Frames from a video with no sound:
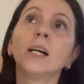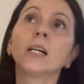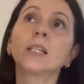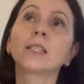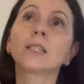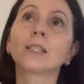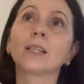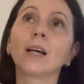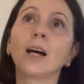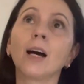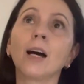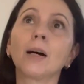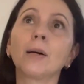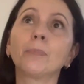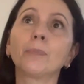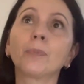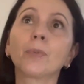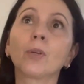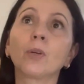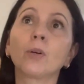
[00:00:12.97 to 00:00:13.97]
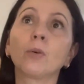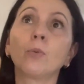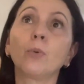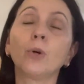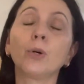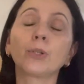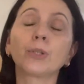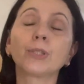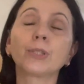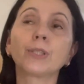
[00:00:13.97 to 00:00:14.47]
some
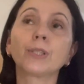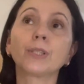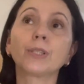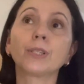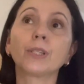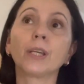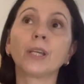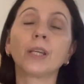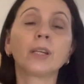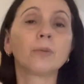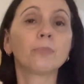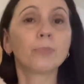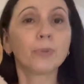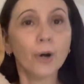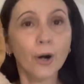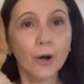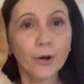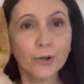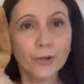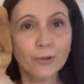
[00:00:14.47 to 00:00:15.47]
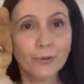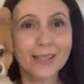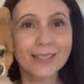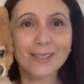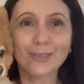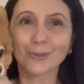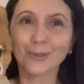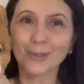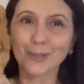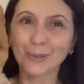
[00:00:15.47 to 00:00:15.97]
works in
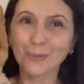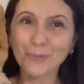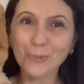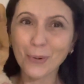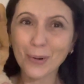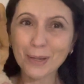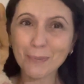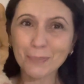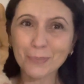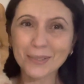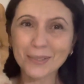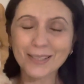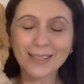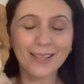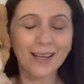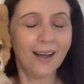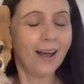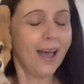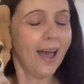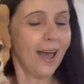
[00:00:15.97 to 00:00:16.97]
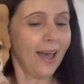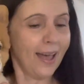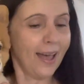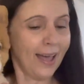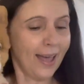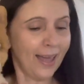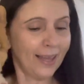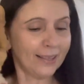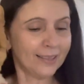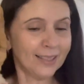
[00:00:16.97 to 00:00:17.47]
progress or some whips,
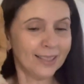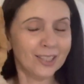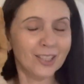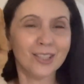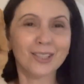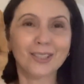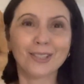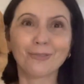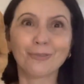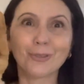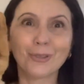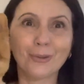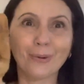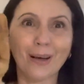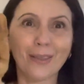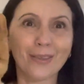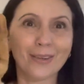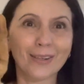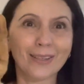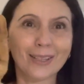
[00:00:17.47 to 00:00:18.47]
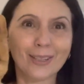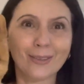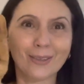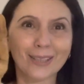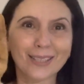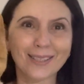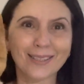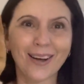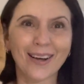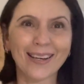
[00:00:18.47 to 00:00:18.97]
and just a few other little
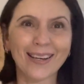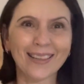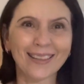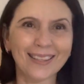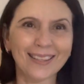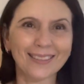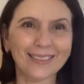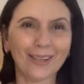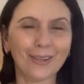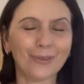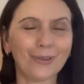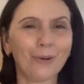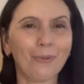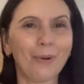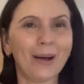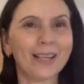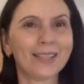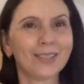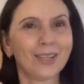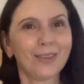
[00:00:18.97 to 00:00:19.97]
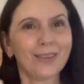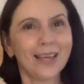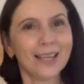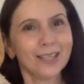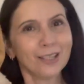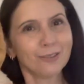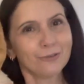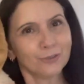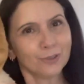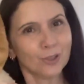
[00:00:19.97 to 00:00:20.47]
exciting things along the way. So
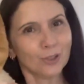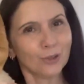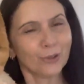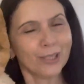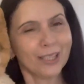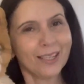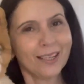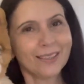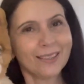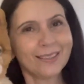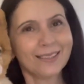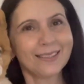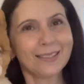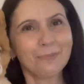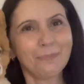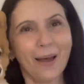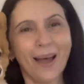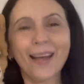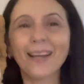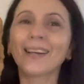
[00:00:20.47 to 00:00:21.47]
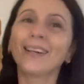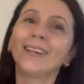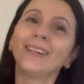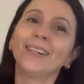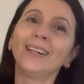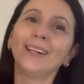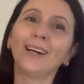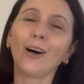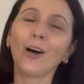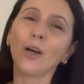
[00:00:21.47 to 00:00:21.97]
thank you for joining us. Sit back.
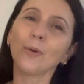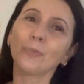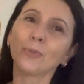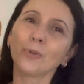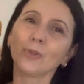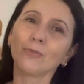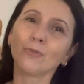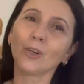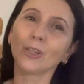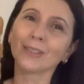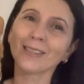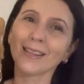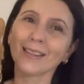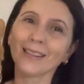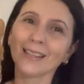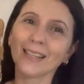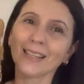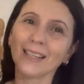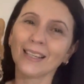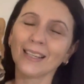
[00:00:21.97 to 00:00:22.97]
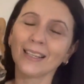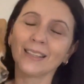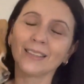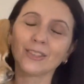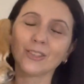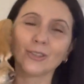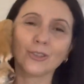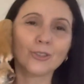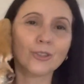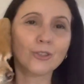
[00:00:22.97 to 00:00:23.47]
I hope you've got something
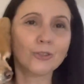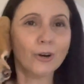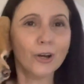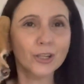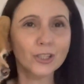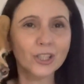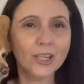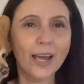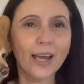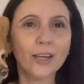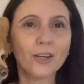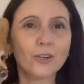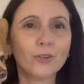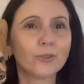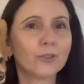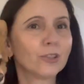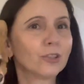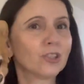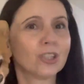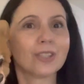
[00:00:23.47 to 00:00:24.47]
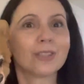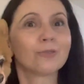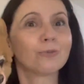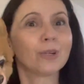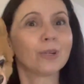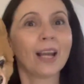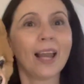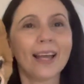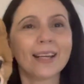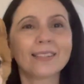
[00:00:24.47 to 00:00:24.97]
to crochet or you're just
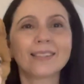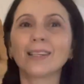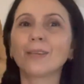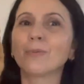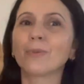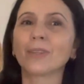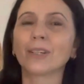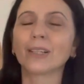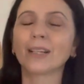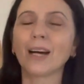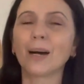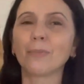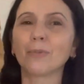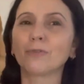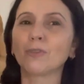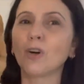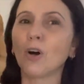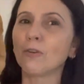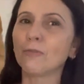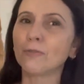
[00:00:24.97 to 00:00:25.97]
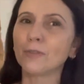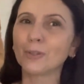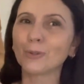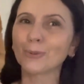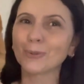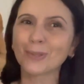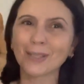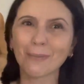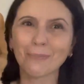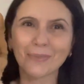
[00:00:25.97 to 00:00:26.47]
relaxing with a cup of coffee or
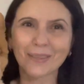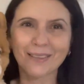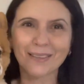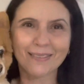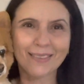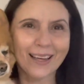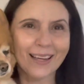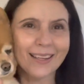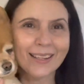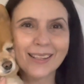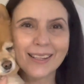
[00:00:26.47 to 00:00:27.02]
something that